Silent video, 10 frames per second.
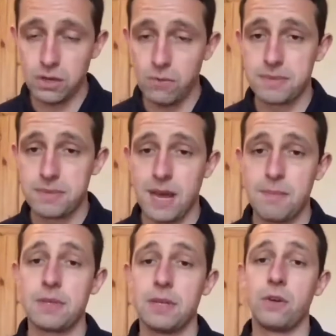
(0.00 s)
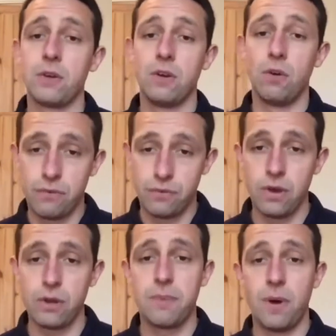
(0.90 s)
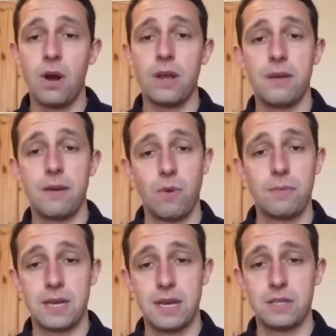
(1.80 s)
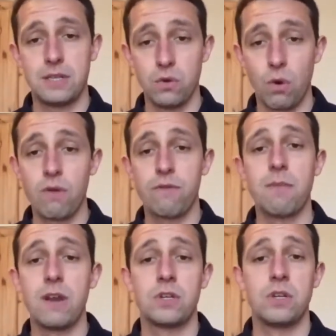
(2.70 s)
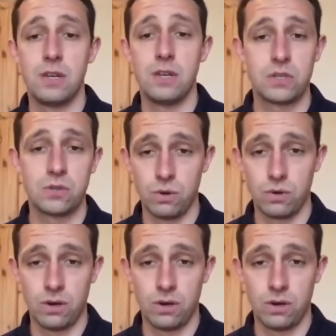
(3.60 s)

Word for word: website, but are looking at third-party websites that your information is yep. stored.